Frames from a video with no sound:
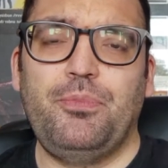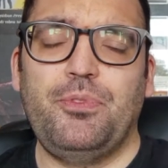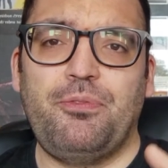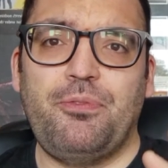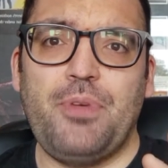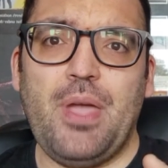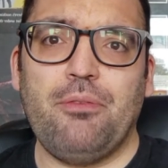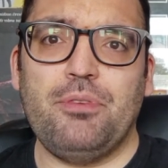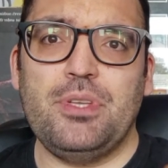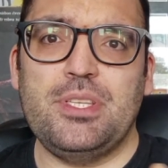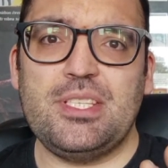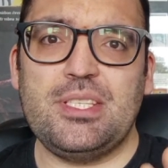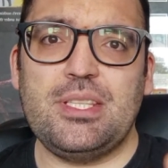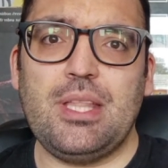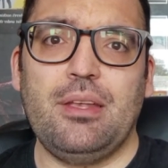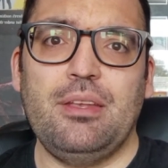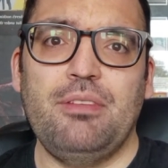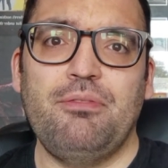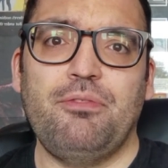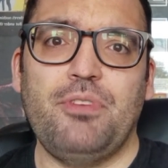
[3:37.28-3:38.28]
very
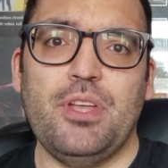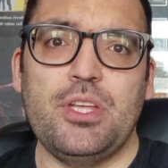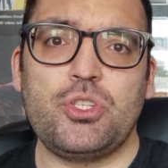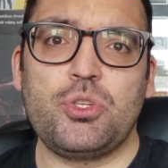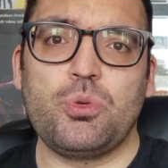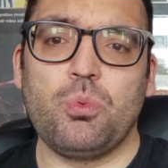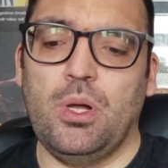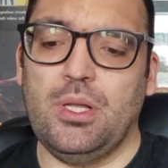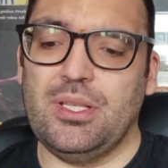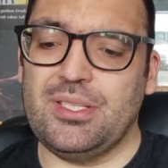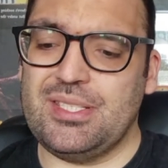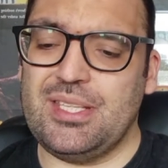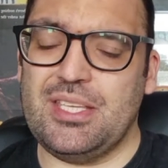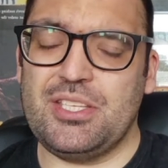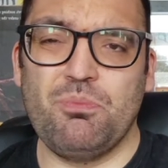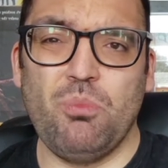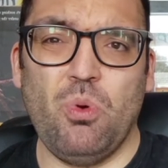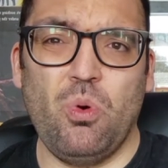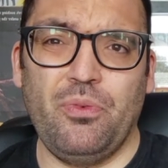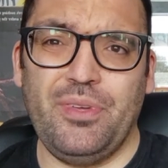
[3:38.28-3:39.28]
stunning visuals.
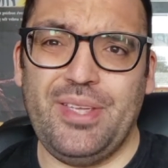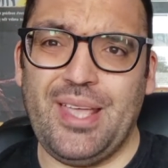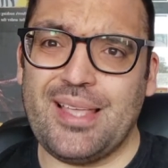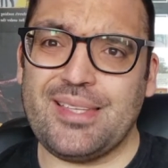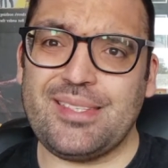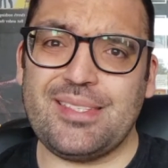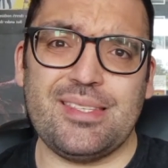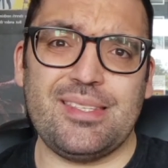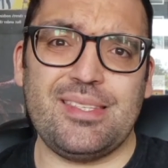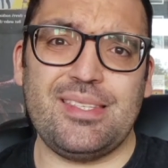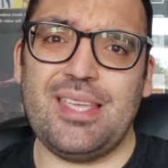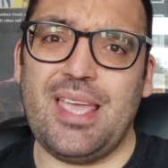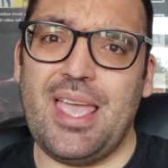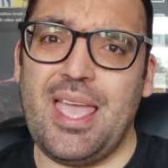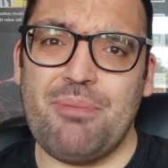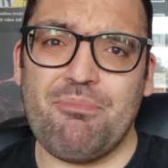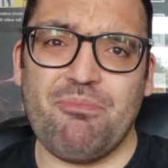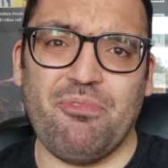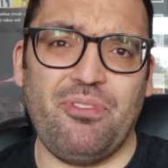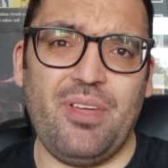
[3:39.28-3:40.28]
This movie has the
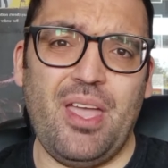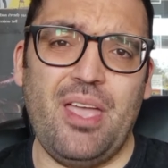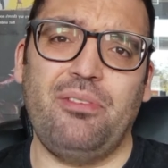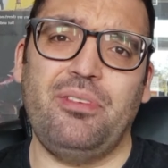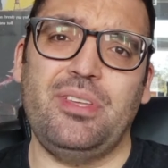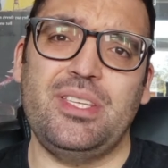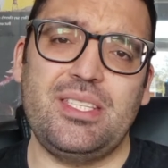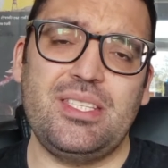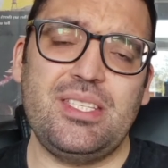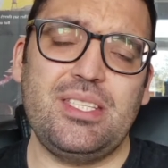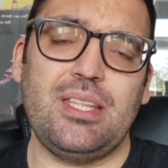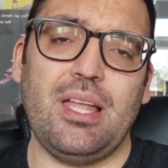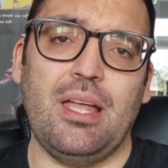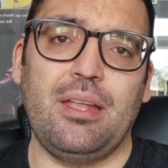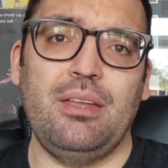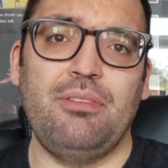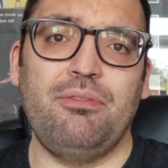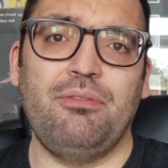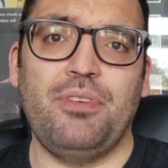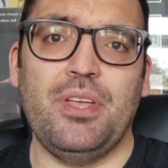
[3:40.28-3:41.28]
same very
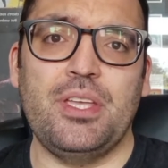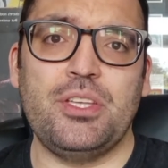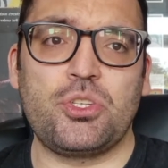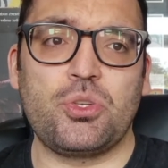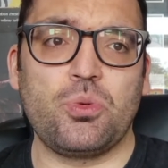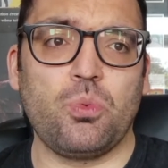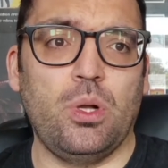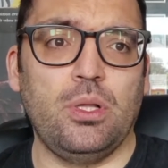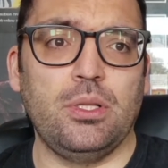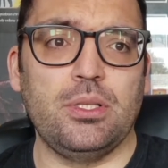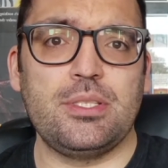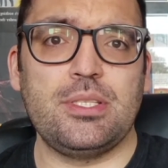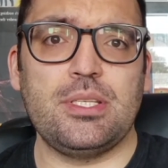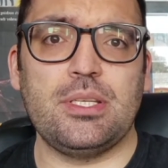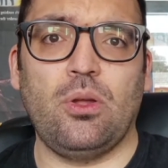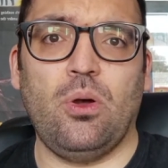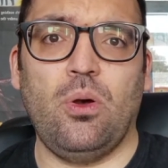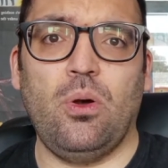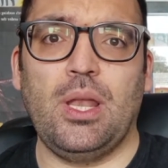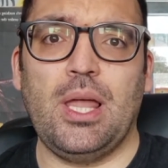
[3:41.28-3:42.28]
stunning visuals
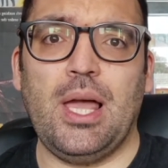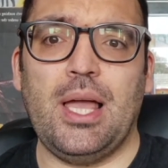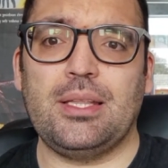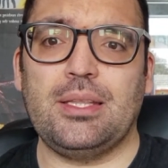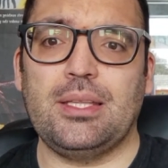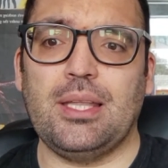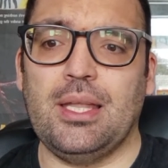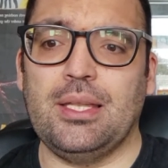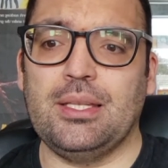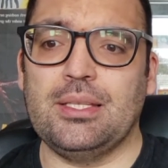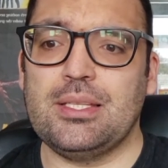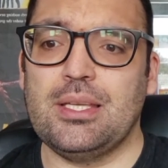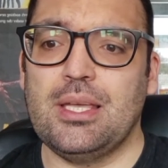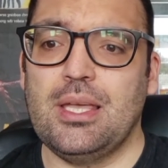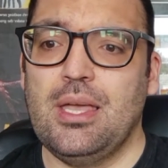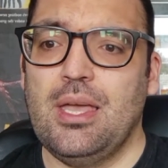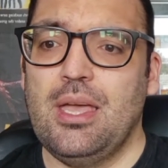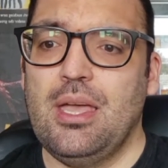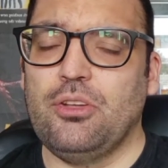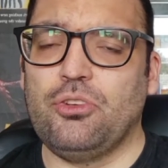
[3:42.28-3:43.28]
and all that, and
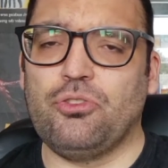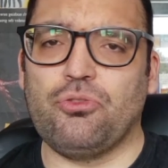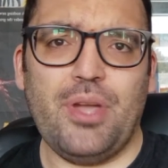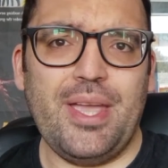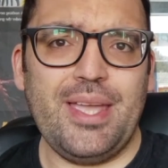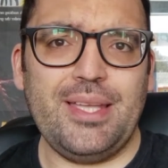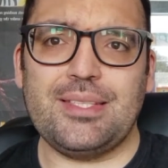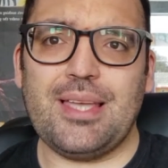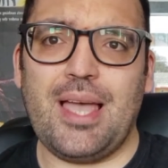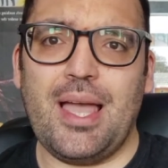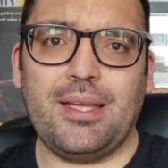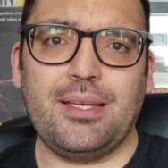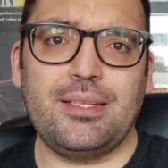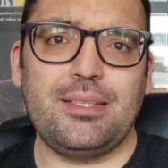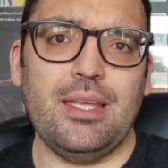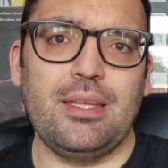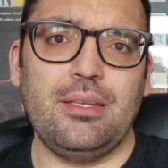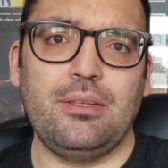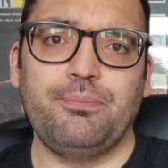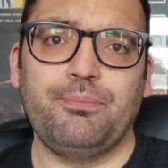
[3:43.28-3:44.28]
great
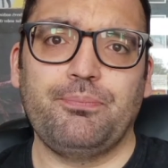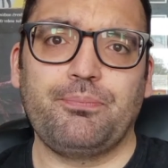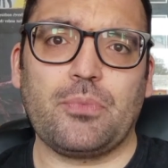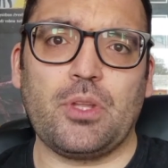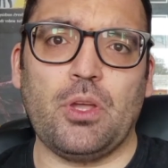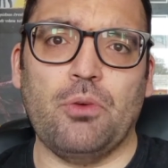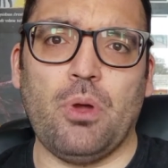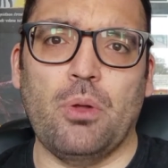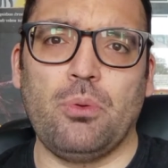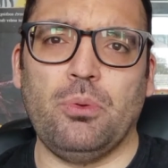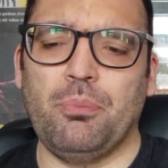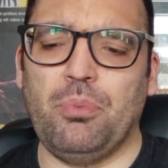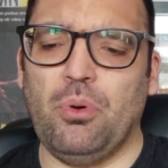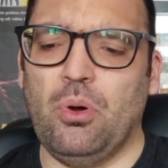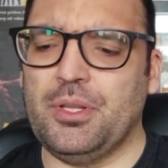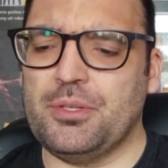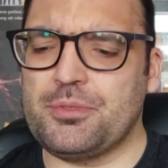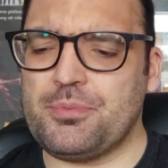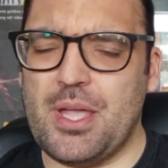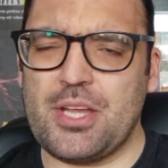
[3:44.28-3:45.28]
acting around the
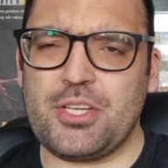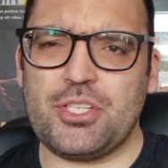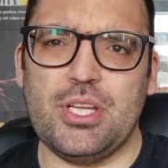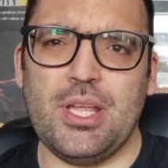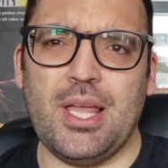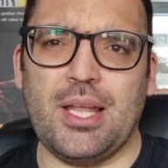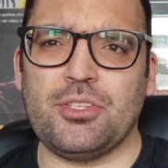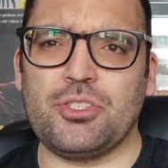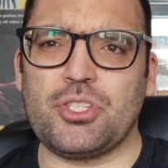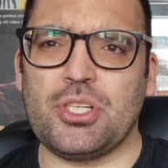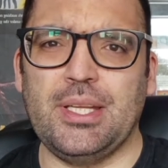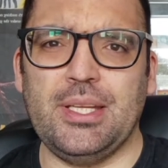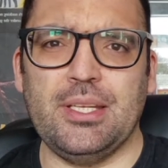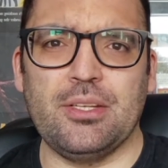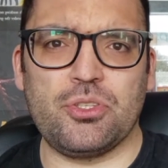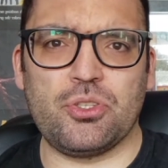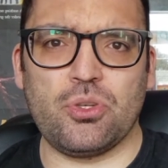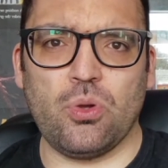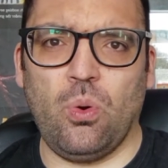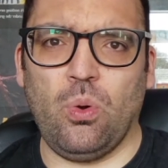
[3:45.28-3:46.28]
ball, especially
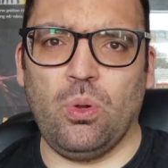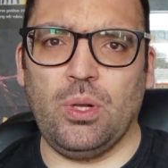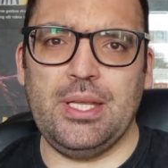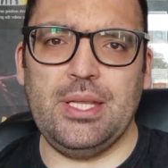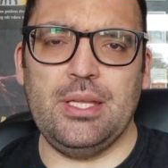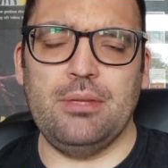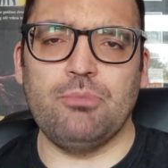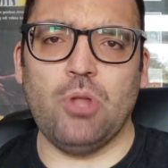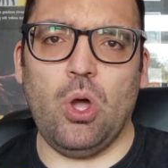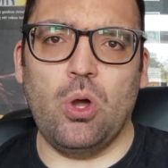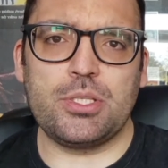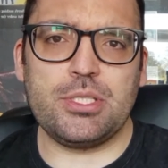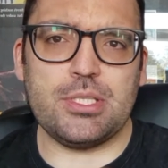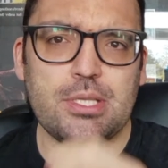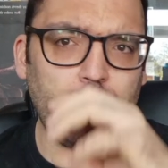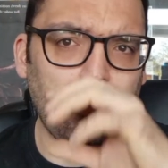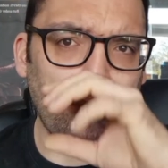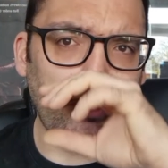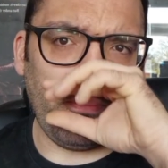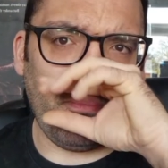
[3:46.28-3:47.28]
Angelina Jolie knocks it
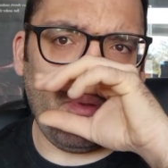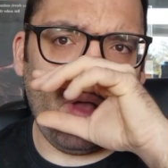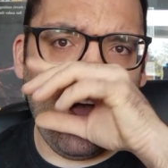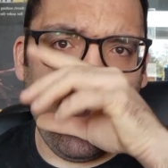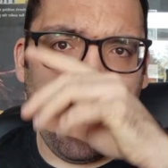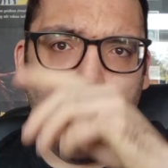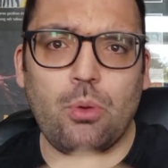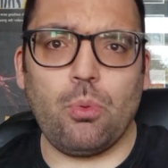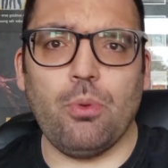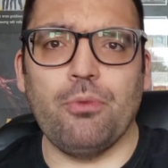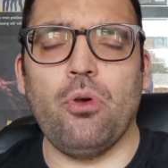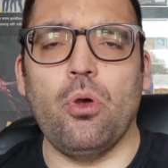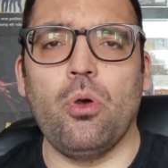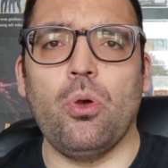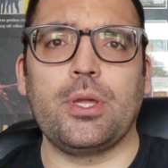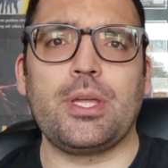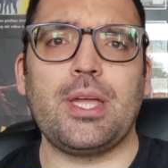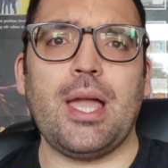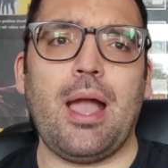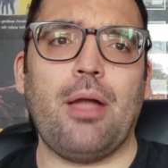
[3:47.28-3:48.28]
out the park with
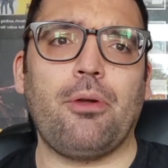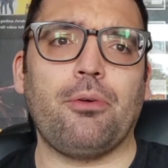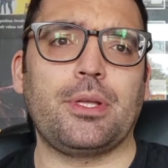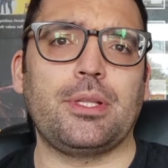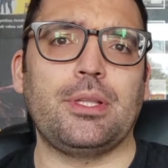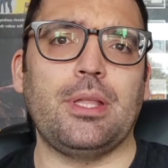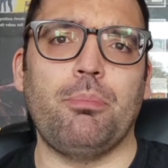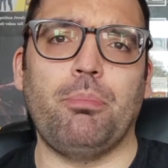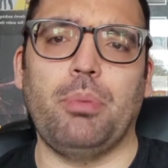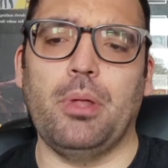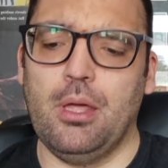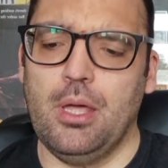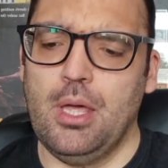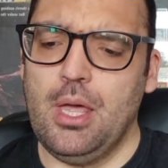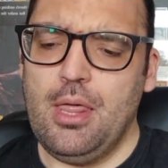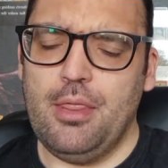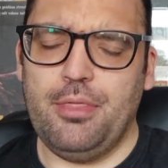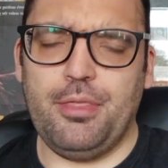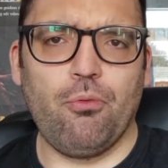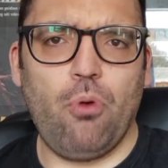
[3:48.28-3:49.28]
her character. But
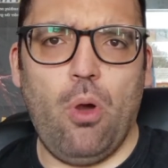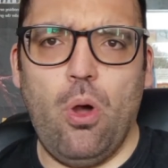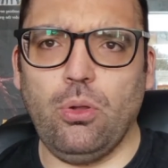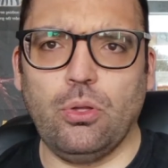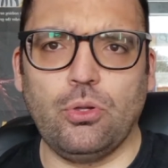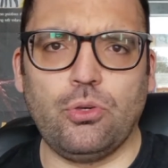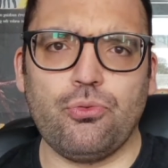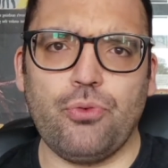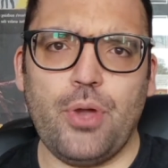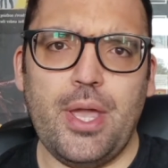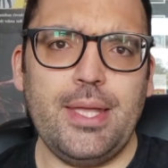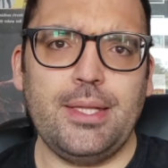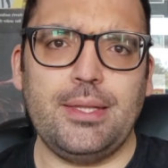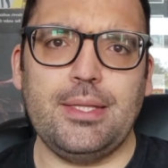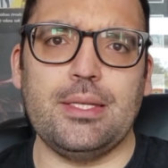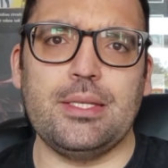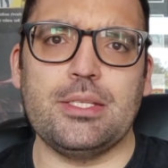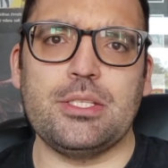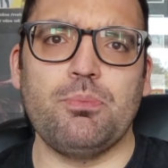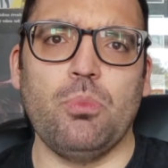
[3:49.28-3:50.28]
they're all great
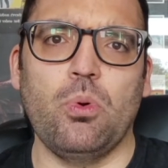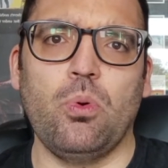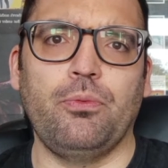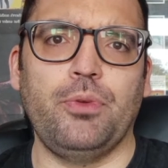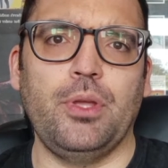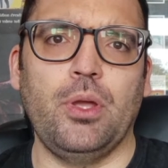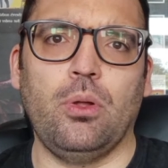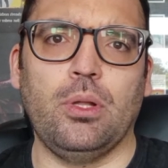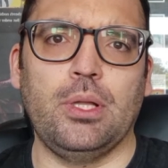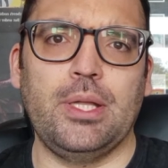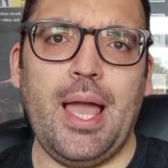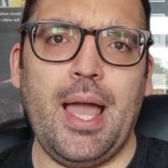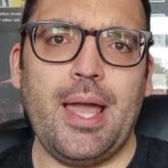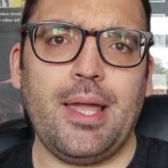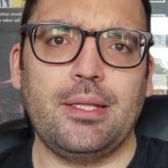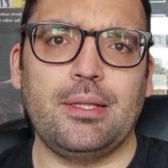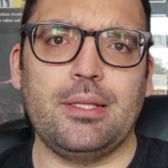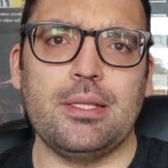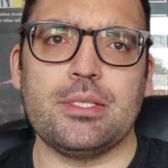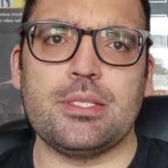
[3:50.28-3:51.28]
in this movie, all the
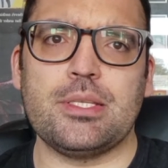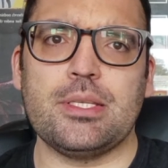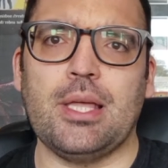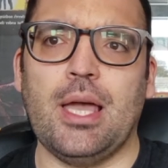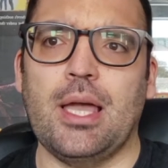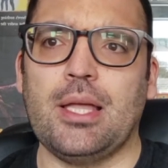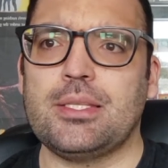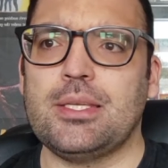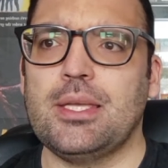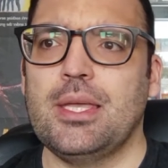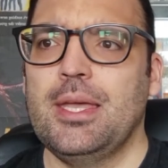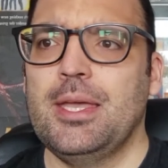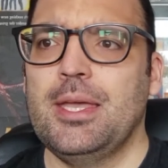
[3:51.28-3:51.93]
actors and that.